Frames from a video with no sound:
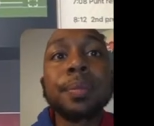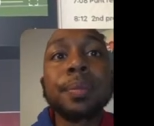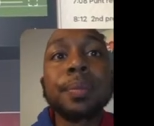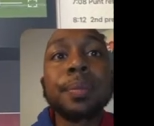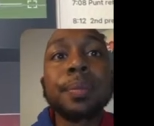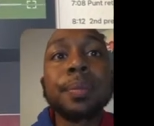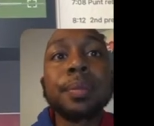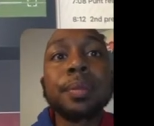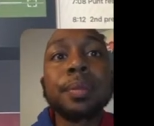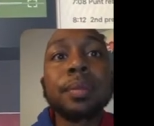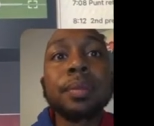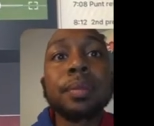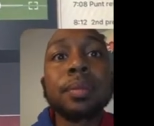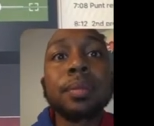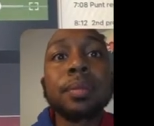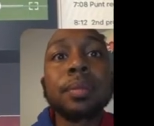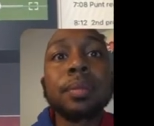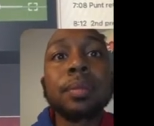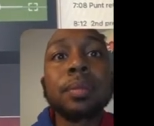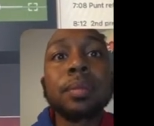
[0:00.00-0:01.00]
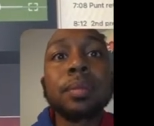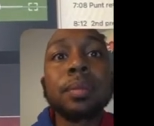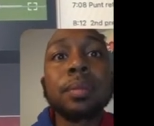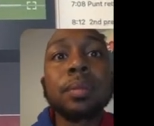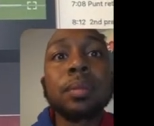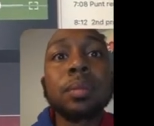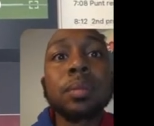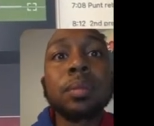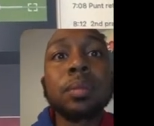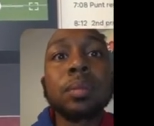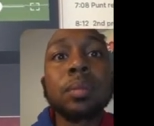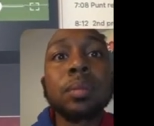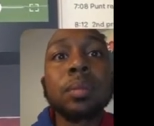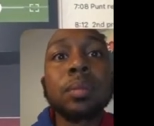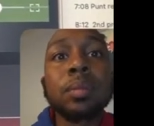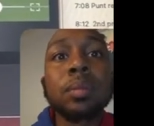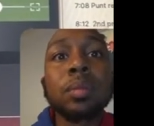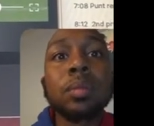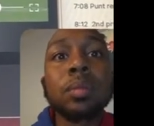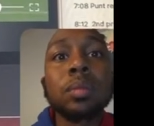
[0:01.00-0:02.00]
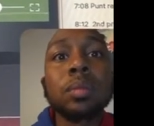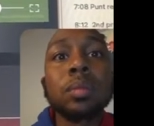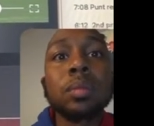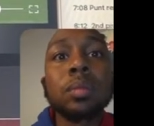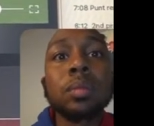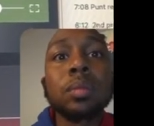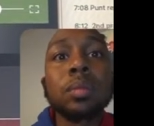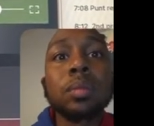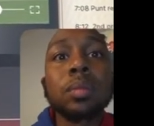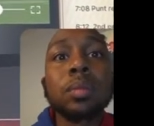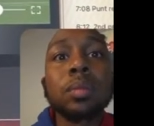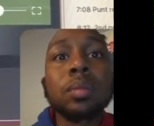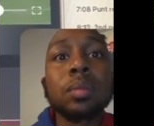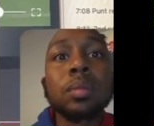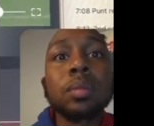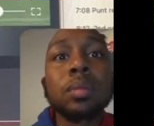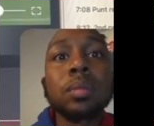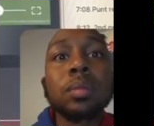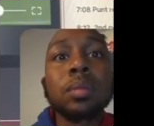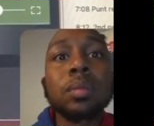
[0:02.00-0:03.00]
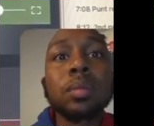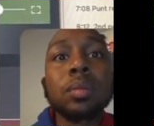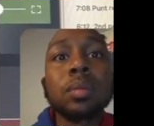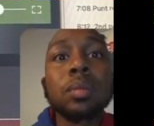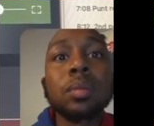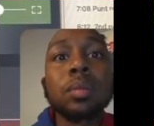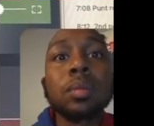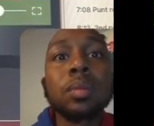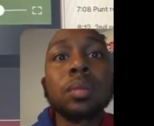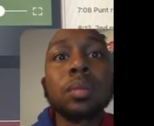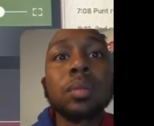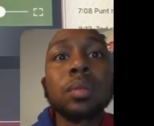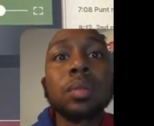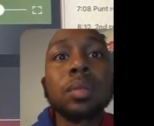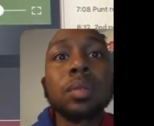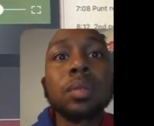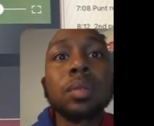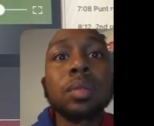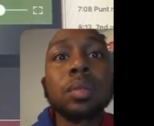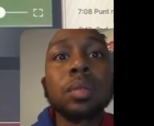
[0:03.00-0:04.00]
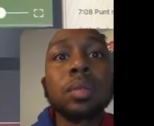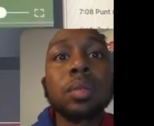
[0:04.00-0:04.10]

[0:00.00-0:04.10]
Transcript: No one is speaking in this clip.